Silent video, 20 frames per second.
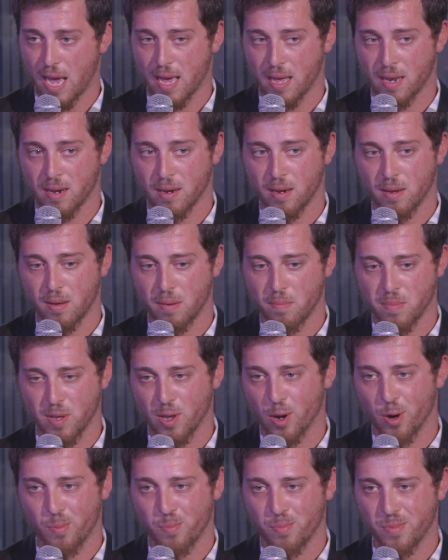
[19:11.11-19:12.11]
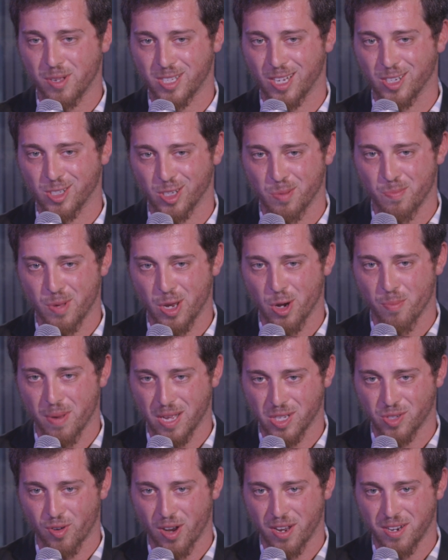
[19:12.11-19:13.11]
can, essentially be your
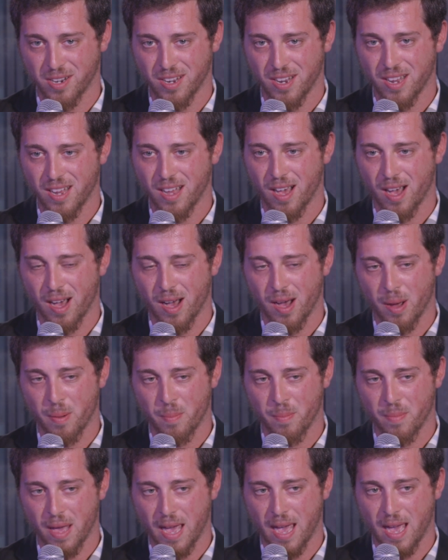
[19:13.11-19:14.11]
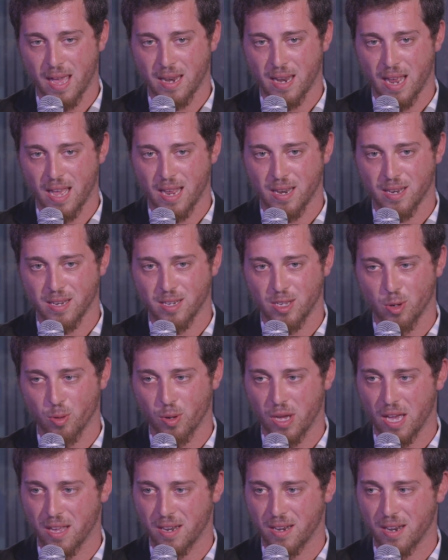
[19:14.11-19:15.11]
best friend, and
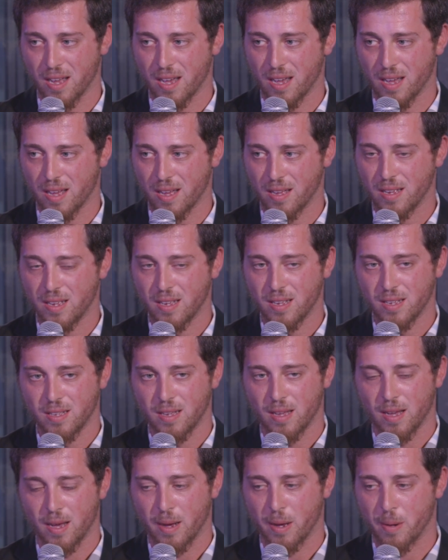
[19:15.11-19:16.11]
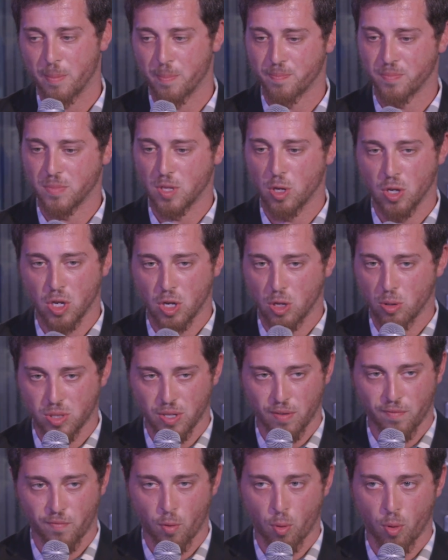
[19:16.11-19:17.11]
you can
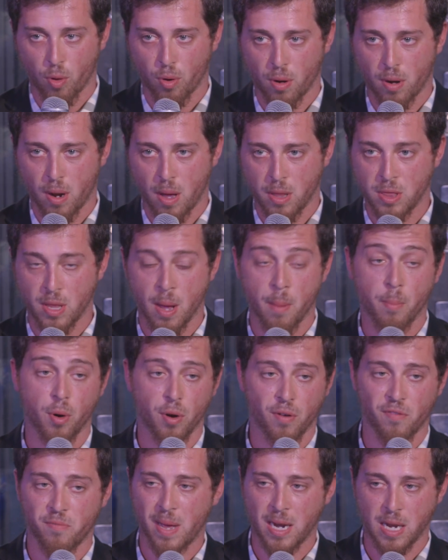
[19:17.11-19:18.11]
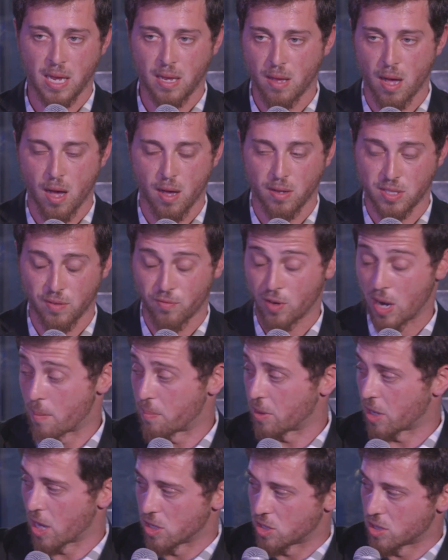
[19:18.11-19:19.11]
use it for a number of many different
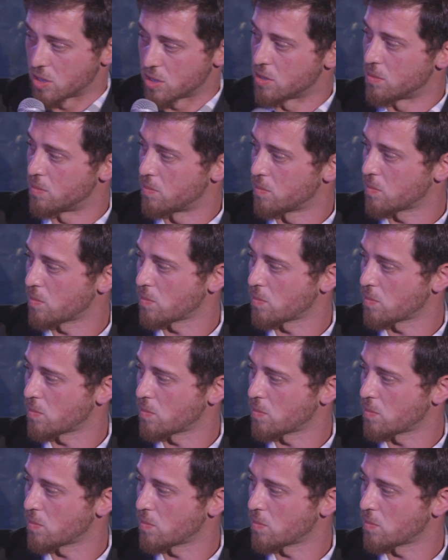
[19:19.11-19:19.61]
applications.